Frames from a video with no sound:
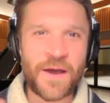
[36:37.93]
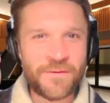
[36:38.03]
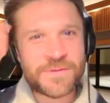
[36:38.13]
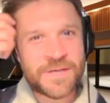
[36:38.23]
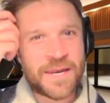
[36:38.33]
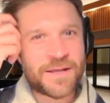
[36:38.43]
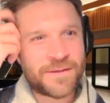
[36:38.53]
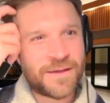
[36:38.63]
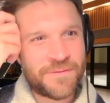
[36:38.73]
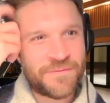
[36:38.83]
was kind
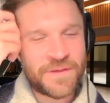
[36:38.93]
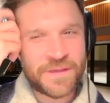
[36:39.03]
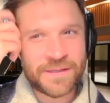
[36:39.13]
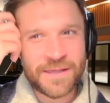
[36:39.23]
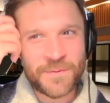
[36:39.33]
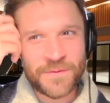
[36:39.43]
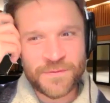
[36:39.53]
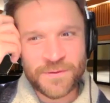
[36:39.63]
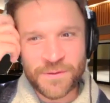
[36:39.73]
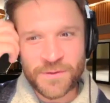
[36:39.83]
of feeling like we've
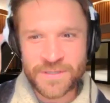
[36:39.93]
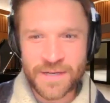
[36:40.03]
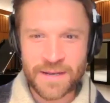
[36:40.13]
closed it